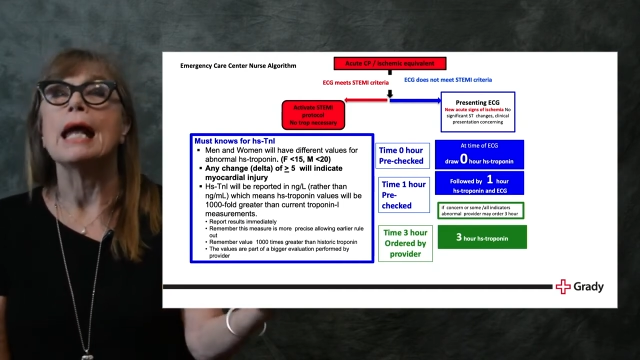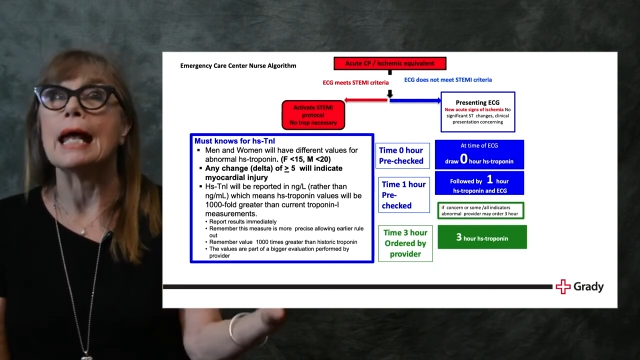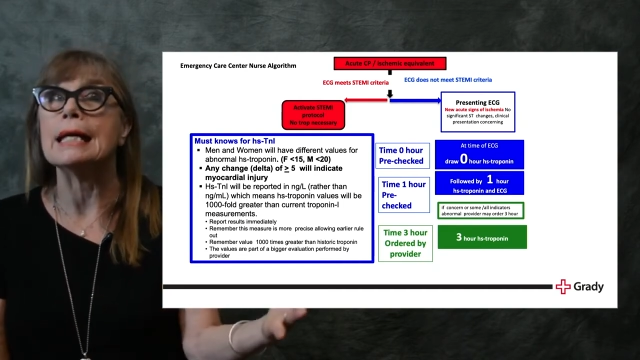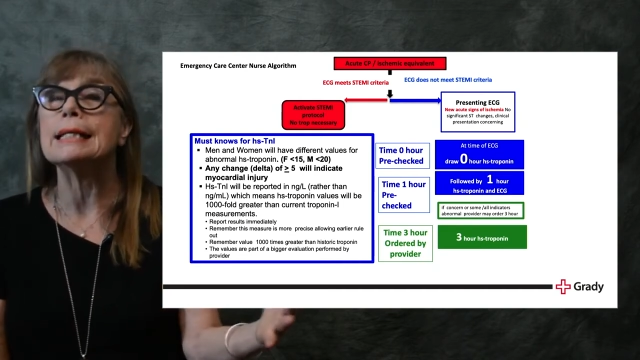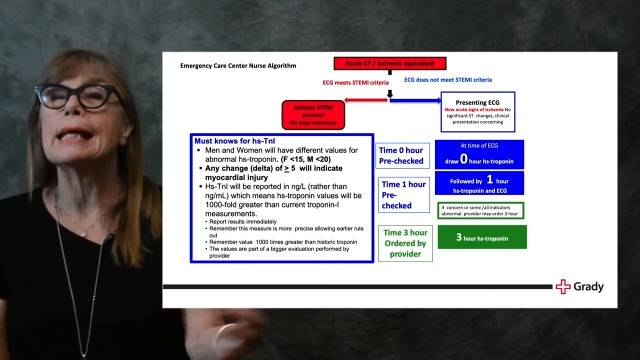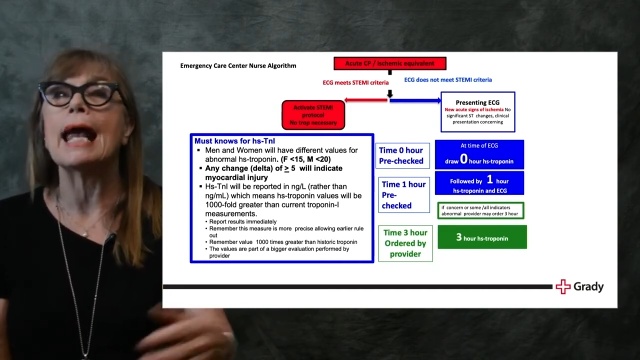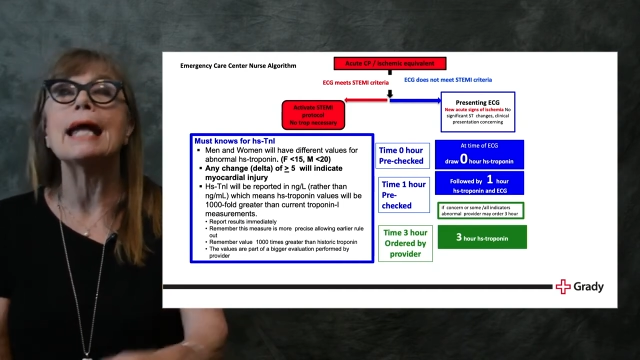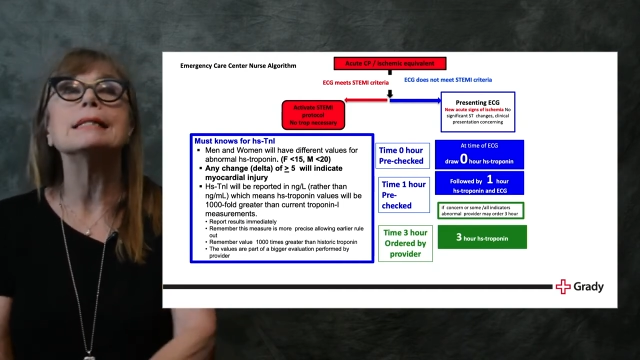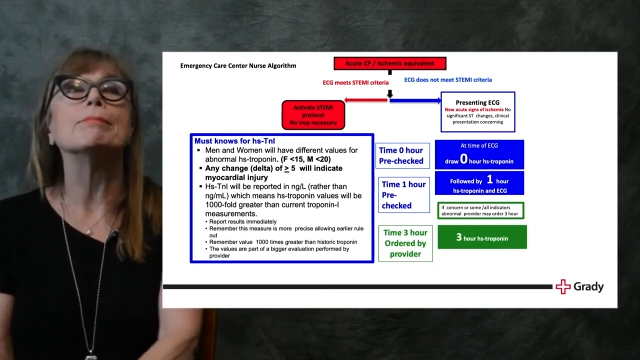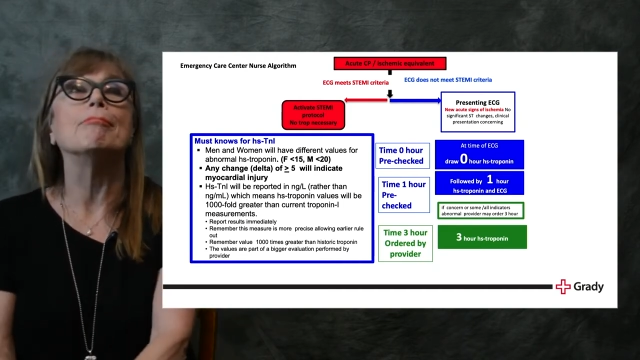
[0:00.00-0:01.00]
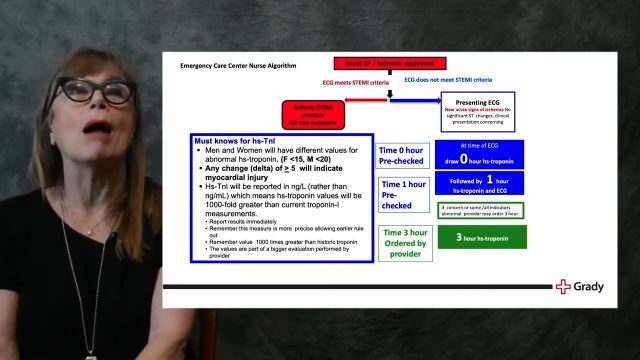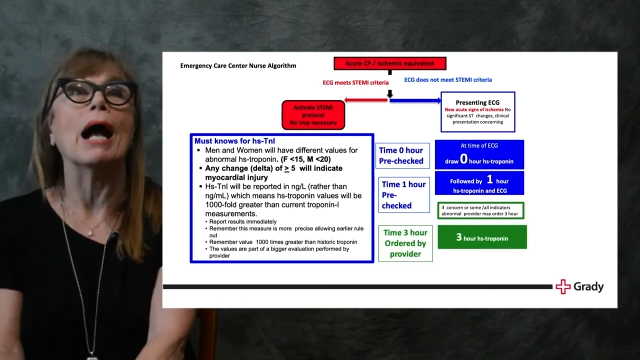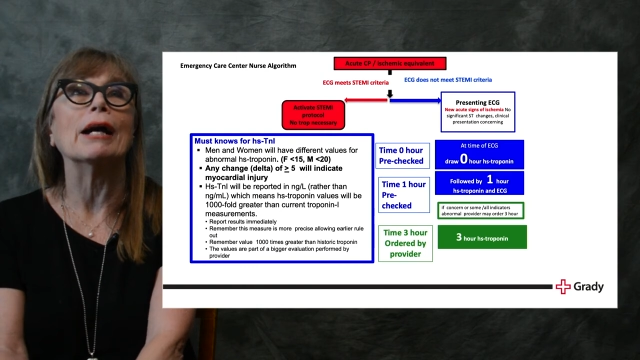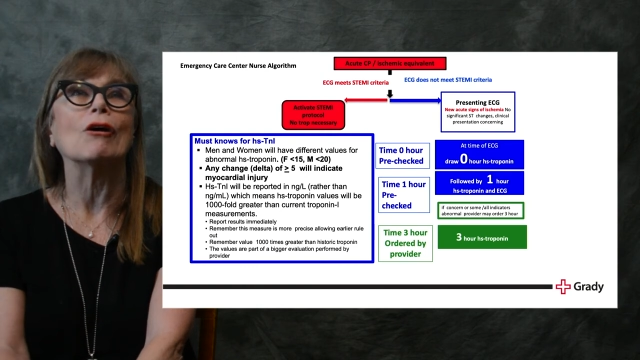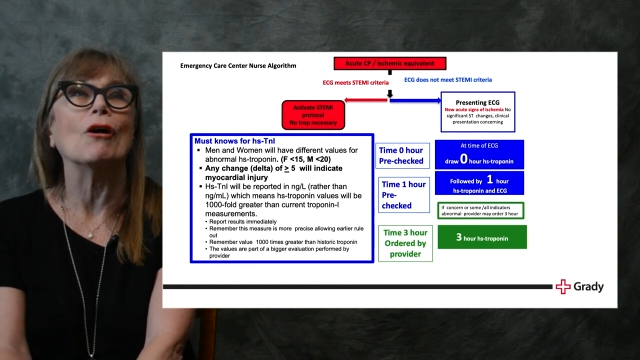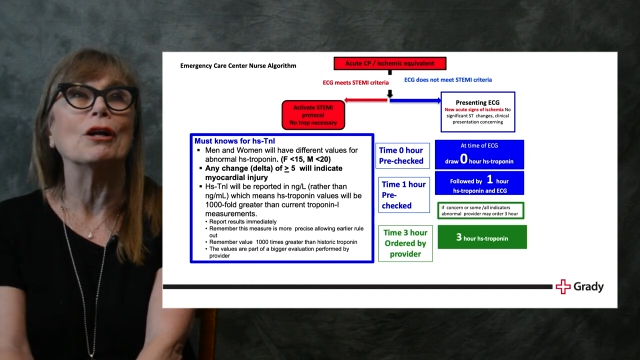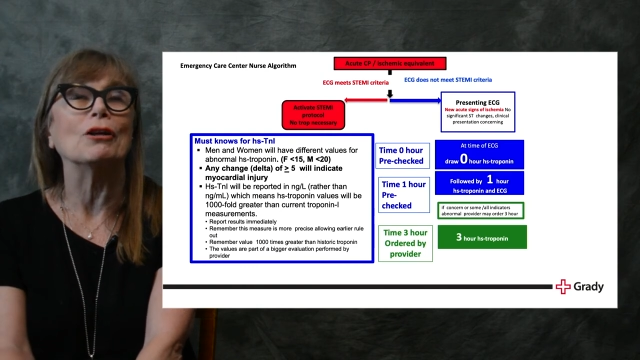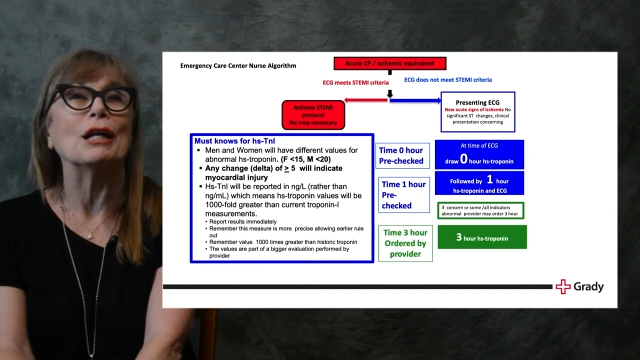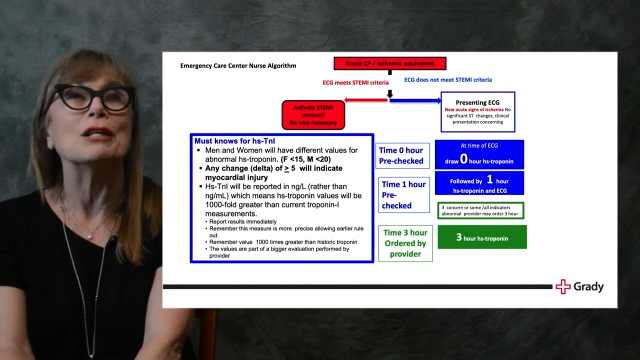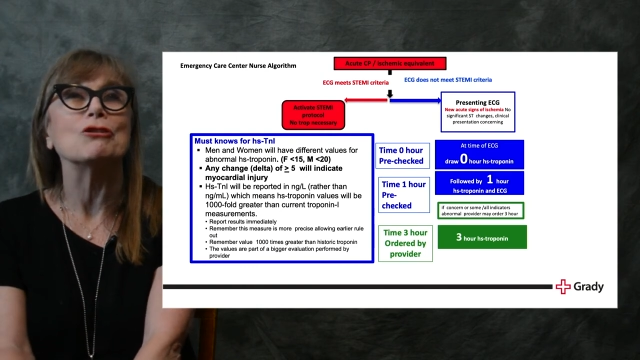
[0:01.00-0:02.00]
indicates myocardial
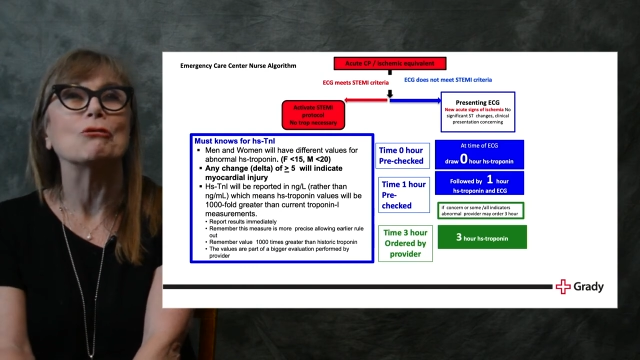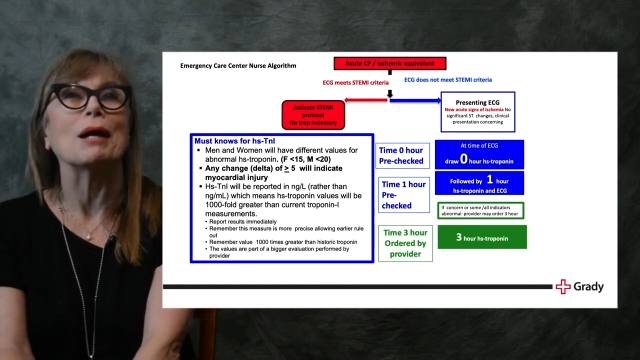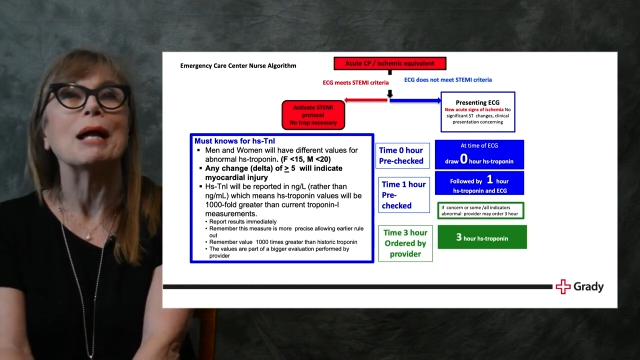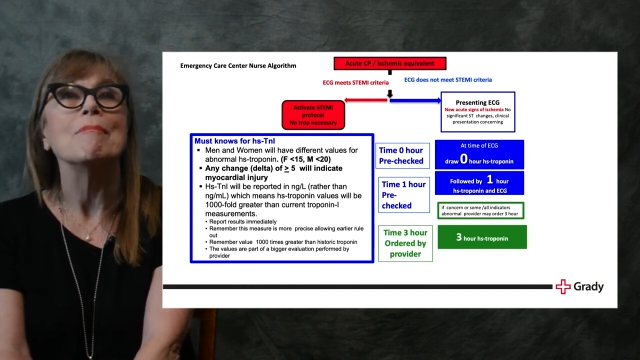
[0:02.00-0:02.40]
injury.